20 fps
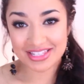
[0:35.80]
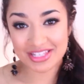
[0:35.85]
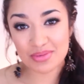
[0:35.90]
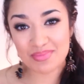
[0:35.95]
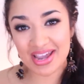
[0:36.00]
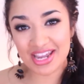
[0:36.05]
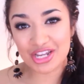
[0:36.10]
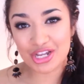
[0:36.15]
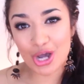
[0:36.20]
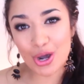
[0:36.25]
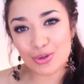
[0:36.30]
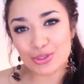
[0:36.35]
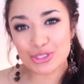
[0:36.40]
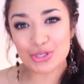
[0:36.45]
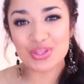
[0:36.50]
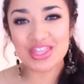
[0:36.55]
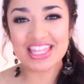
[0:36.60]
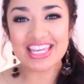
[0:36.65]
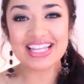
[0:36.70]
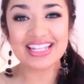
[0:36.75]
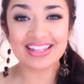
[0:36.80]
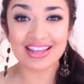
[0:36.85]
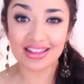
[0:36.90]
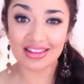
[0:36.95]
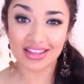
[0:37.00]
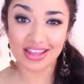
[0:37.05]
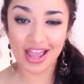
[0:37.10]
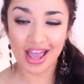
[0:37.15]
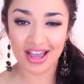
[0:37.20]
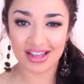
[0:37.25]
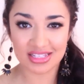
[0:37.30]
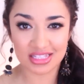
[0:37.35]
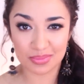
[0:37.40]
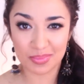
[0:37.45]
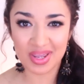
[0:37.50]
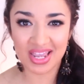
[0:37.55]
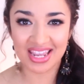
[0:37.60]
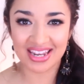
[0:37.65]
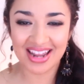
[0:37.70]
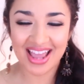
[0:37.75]
so my go-to thing lately has
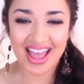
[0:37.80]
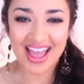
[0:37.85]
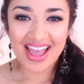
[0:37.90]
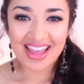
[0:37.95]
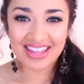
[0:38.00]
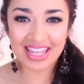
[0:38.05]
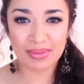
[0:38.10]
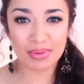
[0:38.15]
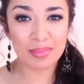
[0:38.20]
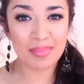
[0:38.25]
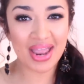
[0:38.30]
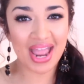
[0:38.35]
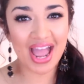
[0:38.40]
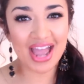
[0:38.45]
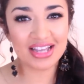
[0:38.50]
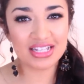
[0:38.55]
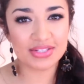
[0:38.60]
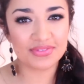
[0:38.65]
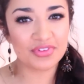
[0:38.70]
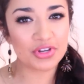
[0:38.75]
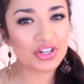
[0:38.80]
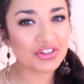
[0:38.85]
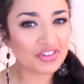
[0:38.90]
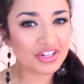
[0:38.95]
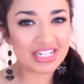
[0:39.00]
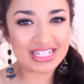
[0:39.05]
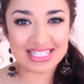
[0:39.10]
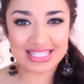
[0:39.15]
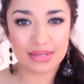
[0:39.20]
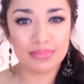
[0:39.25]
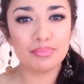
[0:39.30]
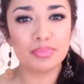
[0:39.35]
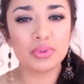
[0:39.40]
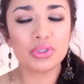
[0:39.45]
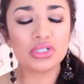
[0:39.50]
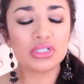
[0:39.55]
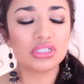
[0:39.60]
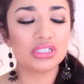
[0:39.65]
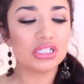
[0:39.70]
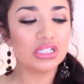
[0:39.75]
been keeping my eyes very very
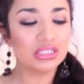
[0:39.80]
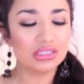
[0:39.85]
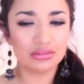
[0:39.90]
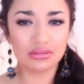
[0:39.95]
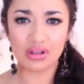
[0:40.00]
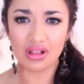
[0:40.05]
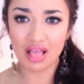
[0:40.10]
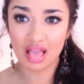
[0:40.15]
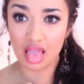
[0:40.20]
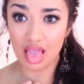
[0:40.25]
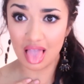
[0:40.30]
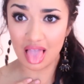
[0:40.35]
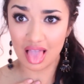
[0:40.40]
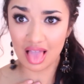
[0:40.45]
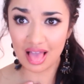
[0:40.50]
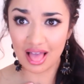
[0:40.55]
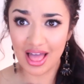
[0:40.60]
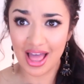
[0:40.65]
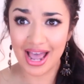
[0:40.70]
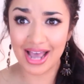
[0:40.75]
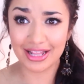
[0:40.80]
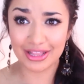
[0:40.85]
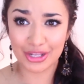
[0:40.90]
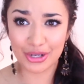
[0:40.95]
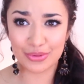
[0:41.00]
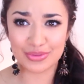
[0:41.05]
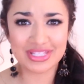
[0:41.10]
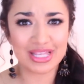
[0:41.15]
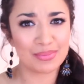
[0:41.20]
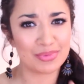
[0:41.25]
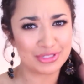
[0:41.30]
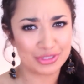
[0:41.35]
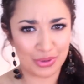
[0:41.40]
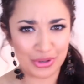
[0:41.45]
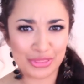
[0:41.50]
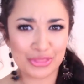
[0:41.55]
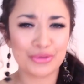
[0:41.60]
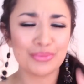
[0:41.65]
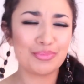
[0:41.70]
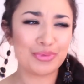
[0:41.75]
simple, Ugh, hello, someone's
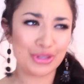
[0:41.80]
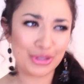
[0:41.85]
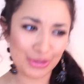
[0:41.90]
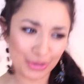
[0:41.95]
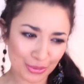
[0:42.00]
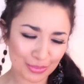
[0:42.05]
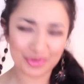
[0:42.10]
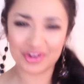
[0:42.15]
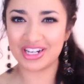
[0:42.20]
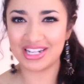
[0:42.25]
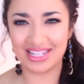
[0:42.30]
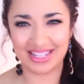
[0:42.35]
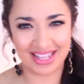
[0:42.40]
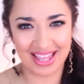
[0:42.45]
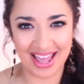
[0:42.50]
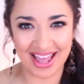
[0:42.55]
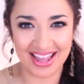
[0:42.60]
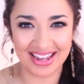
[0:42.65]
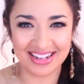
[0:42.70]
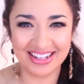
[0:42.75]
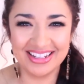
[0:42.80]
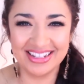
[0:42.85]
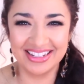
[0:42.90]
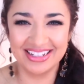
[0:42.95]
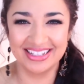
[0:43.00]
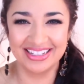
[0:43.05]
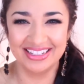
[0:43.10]
going through puberty again.